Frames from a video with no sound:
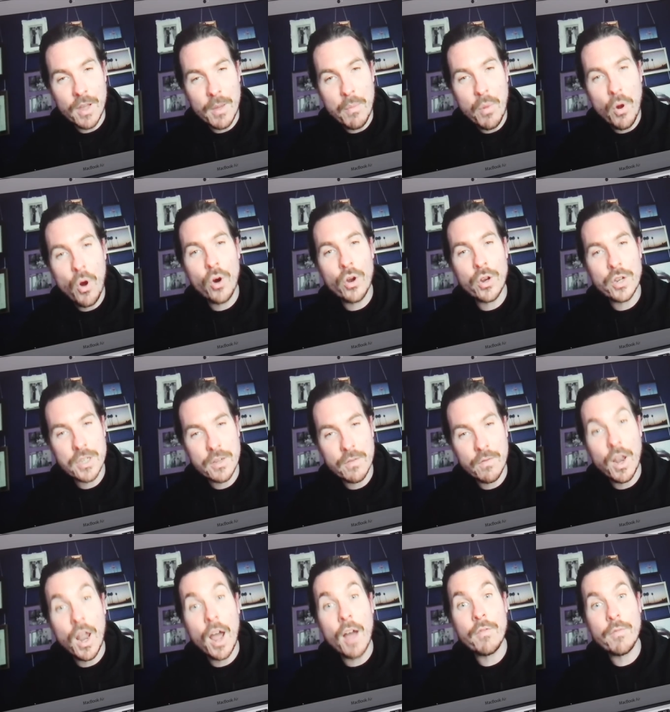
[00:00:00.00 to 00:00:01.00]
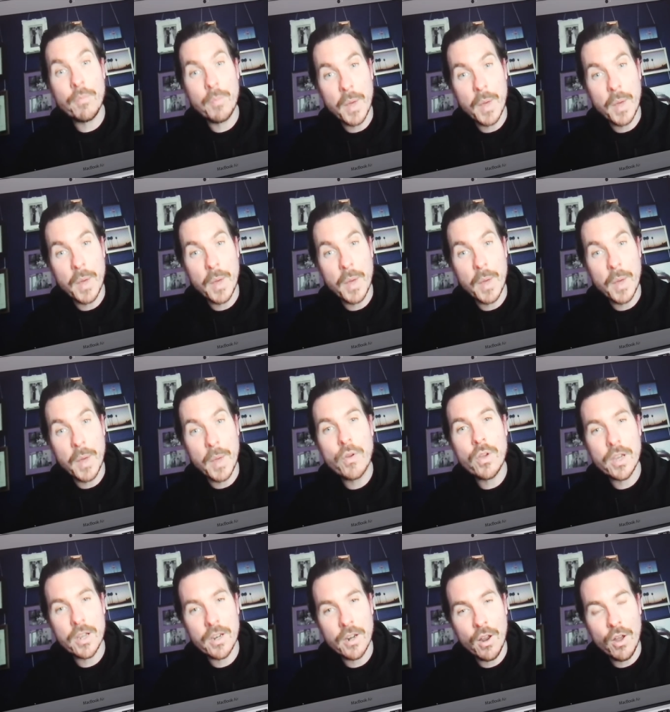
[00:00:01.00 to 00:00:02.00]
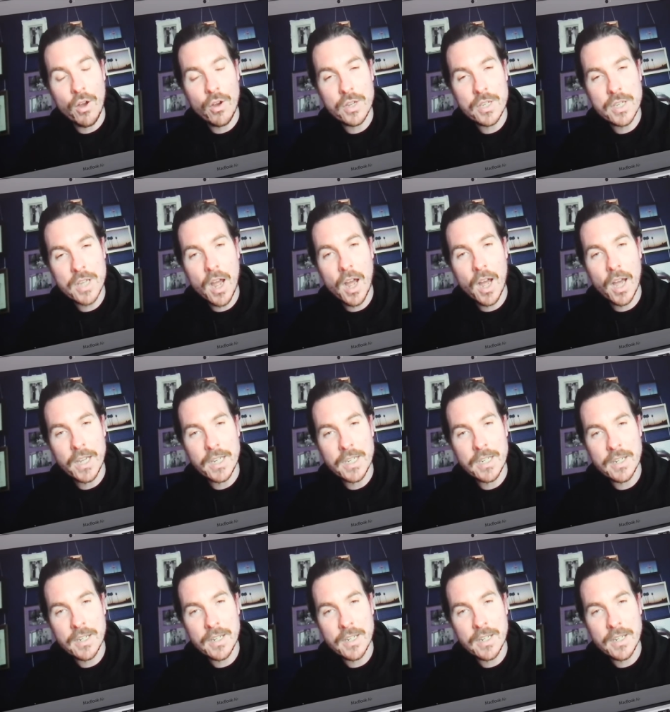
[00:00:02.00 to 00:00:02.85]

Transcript: importance of love being spoken alongside